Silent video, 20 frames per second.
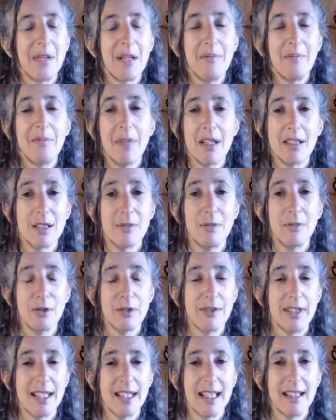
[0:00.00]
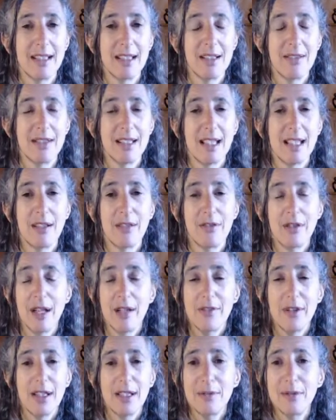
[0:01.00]
much more of a sense of
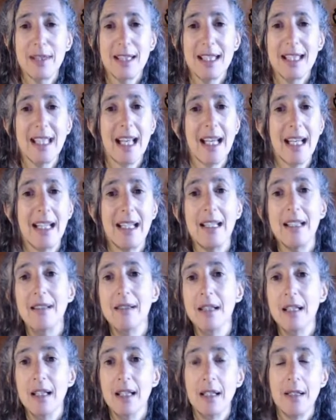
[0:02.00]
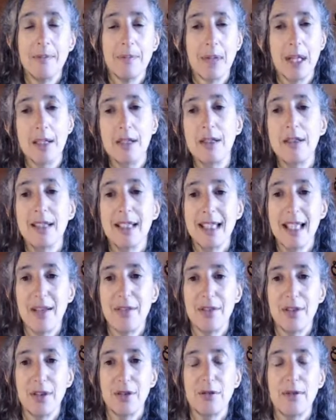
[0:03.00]
self-love. I would say a good
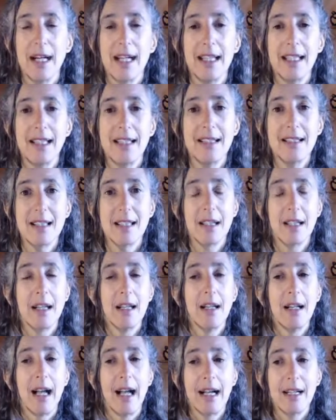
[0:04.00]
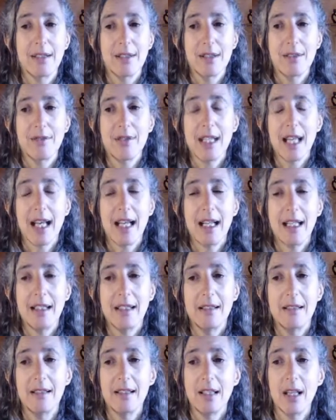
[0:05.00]
7 or 8 out of
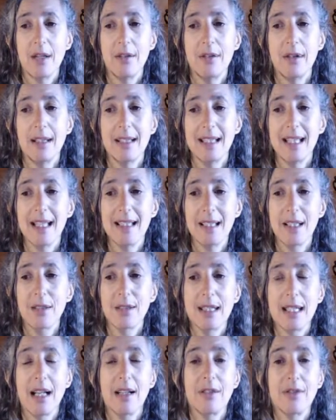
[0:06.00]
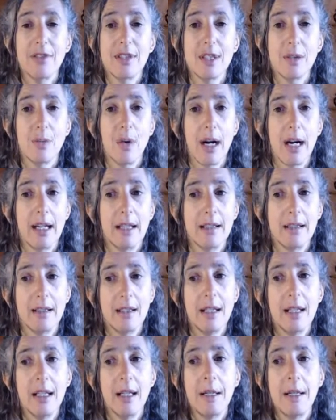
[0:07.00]
10. So assess yourself as well,